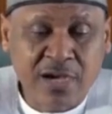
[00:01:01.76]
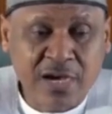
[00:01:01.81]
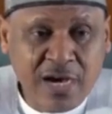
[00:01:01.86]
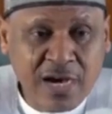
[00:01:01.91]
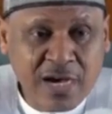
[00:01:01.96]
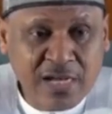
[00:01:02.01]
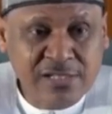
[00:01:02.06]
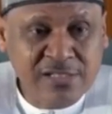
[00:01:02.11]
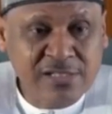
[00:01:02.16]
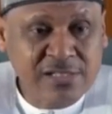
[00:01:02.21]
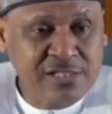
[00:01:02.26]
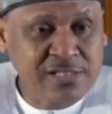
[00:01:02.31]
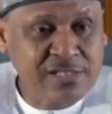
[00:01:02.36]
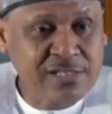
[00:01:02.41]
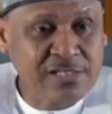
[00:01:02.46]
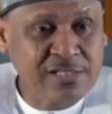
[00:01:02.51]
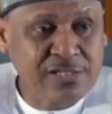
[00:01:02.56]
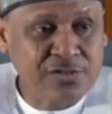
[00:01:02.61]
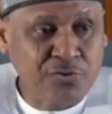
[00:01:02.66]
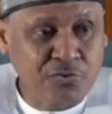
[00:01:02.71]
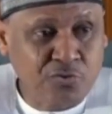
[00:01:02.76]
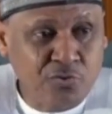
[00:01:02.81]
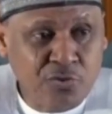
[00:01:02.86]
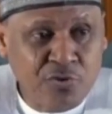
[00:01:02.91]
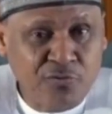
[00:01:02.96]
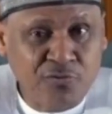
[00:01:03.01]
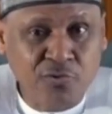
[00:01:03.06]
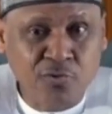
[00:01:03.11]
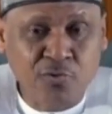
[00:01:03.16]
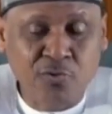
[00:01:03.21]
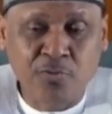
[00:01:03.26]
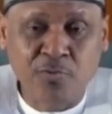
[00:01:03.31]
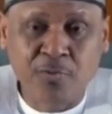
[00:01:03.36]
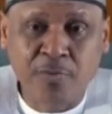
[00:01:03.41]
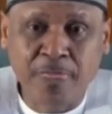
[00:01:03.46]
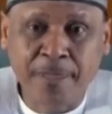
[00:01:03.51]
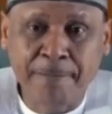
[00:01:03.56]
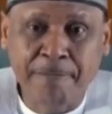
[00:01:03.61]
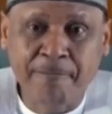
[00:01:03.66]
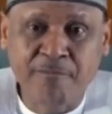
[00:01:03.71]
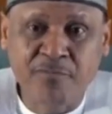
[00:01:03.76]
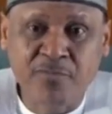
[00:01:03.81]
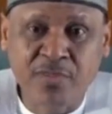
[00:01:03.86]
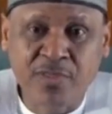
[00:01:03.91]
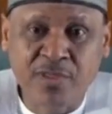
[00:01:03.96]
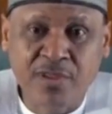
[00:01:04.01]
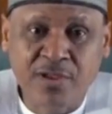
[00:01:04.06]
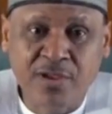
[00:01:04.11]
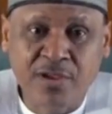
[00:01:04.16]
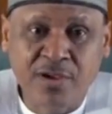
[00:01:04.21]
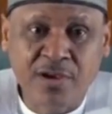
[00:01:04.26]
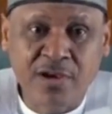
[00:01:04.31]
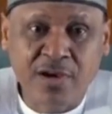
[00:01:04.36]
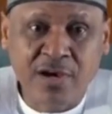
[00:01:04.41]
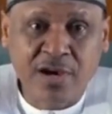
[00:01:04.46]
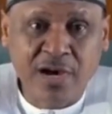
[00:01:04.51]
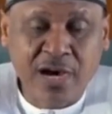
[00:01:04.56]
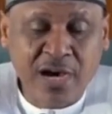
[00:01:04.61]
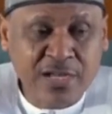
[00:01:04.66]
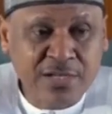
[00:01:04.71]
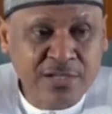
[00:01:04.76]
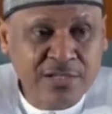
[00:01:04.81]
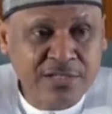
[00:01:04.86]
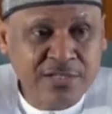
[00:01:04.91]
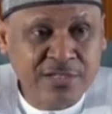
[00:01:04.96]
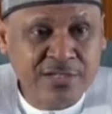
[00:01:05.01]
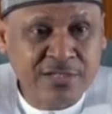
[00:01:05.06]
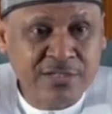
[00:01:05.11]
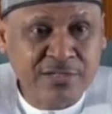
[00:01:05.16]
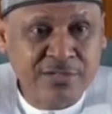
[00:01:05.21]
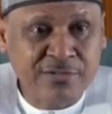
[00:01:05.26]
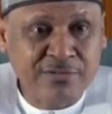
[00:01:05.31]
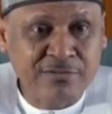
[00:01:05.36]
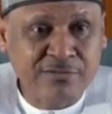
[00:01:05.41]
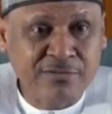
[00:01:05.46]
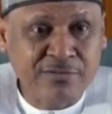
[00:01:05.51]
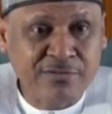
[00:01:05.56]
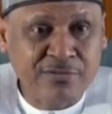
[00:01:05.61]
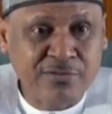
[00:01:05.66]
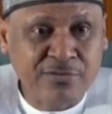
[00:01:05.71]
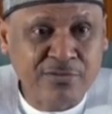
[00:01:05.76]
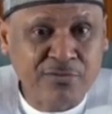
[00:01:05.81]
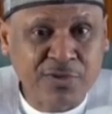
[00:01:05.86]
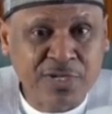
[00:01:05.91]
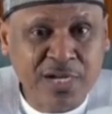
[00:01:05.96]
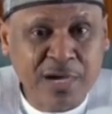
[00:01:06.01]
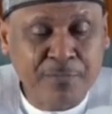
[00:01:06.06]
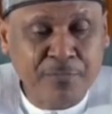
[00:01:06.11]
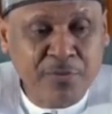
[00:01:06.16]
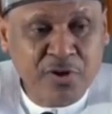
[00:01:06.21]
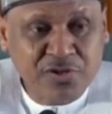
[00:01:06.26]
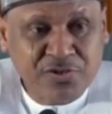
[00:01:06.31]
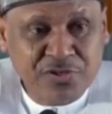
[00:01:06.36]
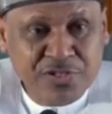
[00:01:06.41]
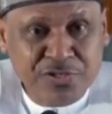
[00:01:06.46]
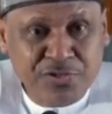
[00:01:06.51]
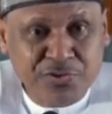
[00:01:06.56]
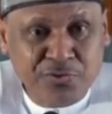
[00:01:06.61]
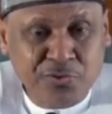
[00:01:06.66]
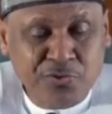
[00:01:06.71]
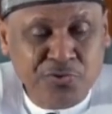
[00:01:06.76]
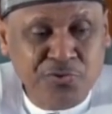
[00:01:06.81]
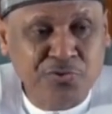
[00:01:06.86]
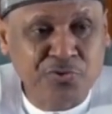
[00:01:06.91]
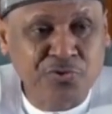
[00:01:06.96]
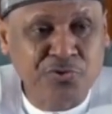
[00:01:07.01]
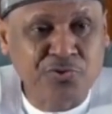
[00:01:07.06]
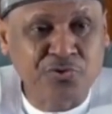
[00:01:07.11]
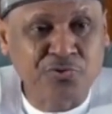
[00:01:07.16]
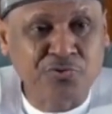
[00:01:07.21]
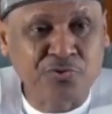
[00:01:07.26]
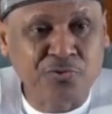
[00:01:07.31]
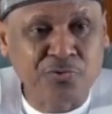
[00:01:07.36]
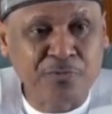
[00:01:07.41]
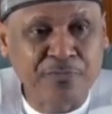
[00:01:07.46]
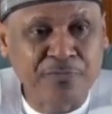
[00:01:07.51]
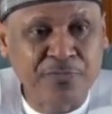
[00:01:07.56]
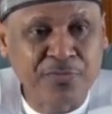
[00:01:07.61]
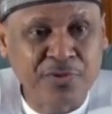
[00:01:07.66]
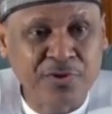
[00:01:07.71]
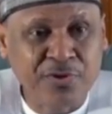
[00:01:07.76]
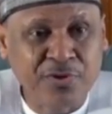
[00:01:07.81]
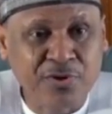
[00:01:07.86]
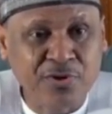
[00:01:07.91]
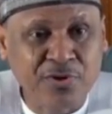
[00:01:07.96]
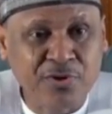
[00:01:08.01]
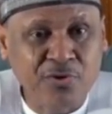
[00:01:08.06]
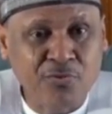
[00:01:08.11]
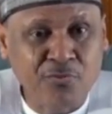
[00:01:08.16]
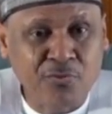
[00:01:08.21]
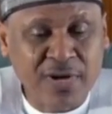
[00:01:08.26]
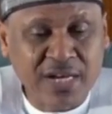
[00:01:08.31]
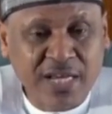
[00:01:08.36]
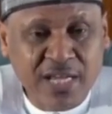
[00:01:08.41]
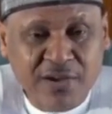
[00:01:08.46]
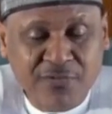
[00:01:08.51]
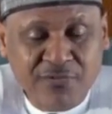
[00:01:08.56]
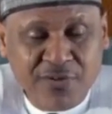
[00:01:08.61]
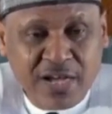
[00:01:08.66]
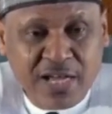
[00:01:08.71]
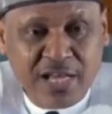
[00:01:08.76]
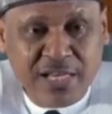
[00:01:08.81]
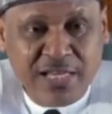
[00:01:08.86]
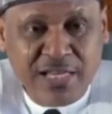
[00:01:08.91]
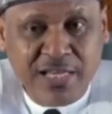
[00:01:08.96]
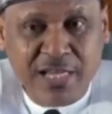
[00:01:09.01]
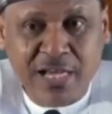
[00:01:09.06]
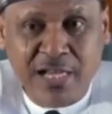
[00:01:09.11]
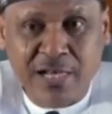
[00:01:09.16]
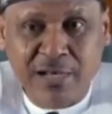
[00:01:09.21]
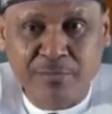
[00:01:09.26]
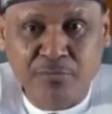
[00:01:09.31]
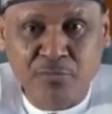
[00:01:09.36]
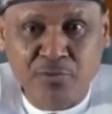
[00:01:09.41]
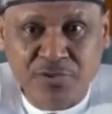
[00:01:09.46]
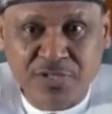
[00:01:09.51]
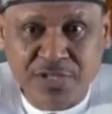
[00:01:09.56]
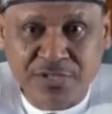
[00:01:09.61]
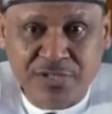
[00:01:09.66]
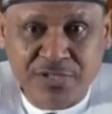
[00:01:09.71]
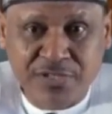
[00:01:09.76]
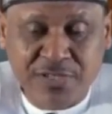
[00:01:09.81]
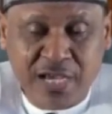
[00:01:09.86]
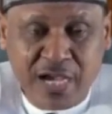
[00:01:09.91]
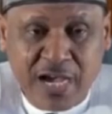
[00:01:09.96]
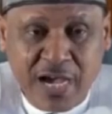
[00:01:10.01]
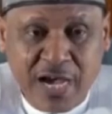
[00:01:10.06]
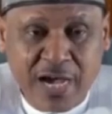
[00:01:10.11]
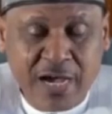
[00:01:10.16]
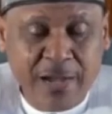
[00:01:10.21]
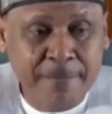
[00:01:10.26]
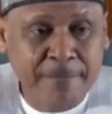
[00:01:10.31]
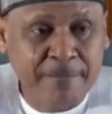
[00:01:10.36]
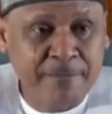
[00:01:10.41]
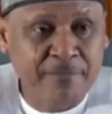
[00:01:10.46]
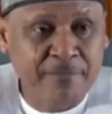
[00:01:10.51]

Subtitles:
and the rule of law, and without prejudice also to whatever legal processes there are,